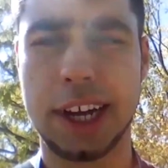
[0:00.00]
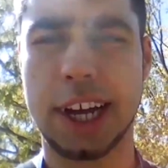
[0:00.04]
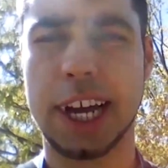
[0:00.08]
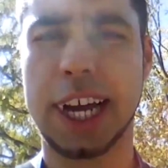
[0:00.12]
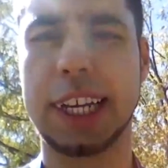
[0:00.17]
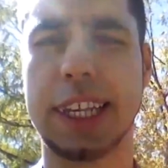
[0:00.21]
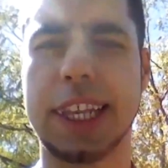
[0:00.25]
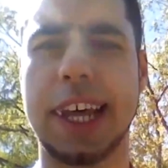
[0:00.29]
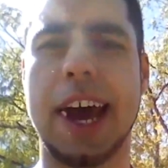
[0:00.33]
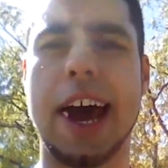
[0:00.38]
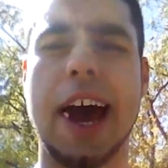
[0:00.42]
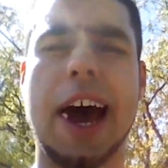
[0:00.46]

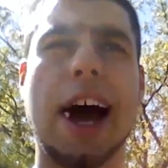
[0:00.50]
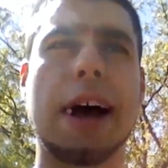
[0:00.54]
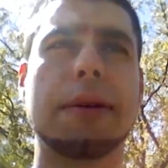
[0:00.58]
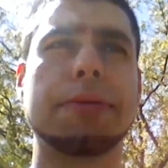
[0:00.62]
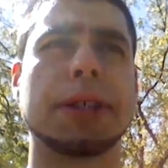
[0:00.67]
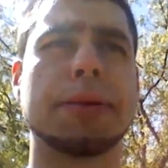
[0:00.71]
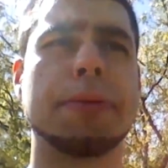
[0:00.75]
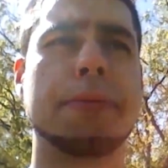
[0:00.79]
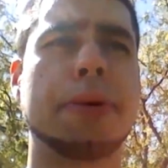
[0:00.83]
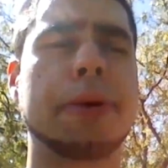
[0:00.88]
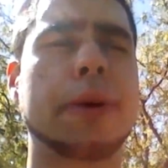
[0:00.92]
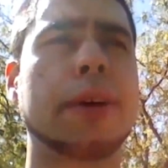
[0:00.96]
hit the
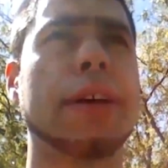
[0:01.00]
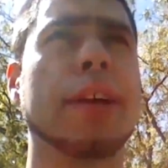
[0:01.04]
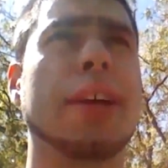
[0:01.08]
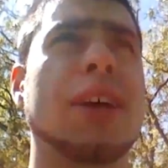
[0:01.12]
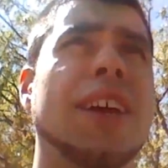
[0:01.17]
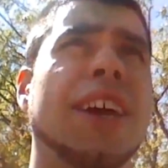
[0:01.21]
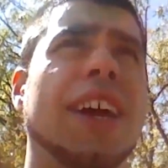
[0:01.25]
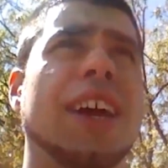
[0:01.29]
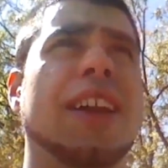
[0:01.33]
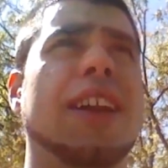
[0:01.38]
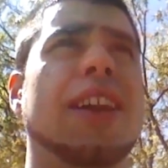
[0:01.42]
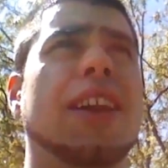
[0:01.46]
abs a
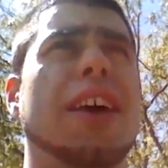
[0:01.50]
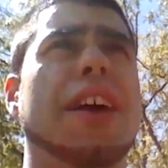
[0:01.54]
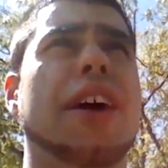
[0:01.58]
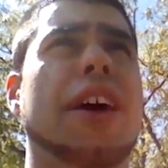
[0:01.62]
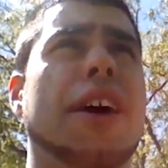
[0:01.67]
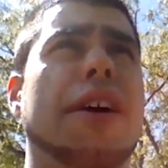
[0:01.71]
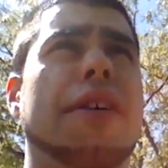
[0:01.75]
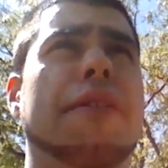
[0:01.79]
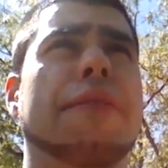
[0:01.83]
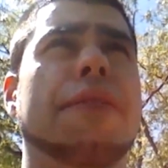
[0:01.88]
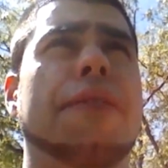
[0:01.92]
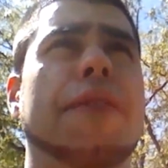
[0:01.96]
bit, and
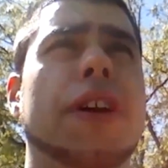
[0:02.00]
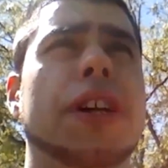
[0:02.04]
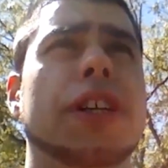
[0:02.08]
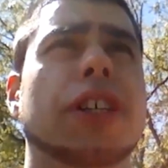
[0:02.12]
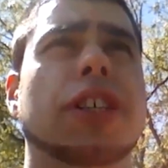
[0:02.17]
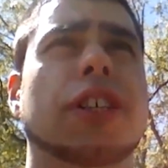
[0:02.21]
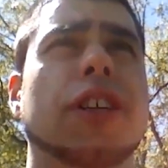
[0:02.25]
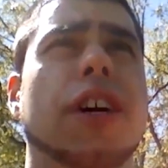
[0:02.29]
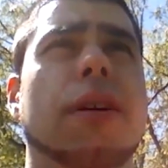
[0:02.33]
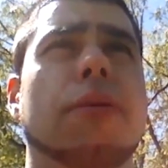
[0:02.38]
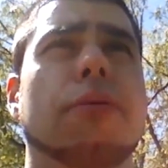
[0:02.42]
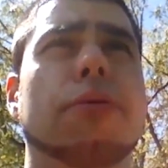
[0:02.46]
then
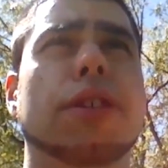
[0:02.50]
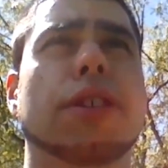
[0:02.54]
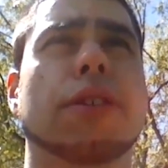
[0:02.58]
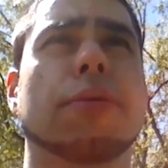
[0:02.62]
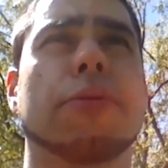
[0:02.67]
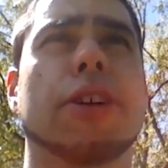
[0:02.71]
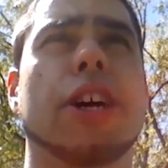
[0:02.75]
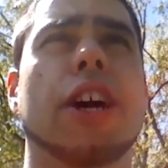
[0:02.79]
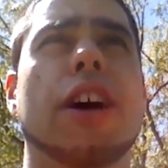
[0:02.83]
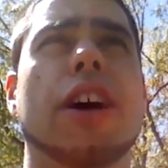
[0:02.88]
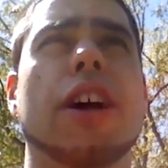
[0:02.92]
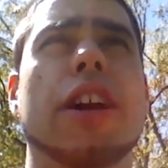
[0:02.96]
finished up with
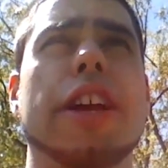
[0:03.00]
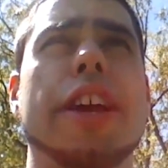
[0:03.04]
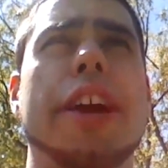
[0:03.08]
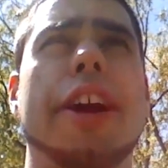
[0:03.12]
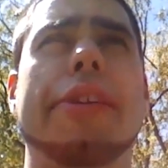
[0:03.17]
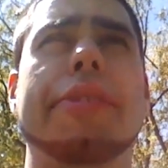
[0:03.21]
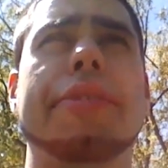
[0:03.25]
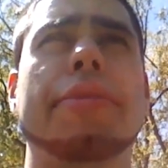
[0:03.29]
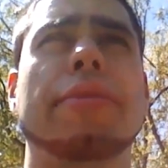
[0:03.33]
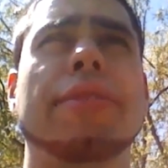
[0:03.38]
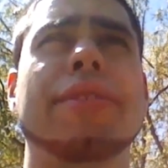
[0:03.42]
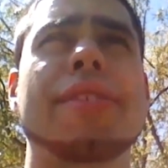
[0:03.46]
some
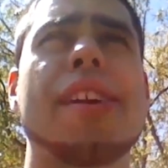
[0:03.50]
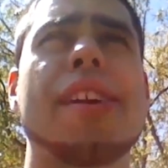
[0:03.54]
cardio.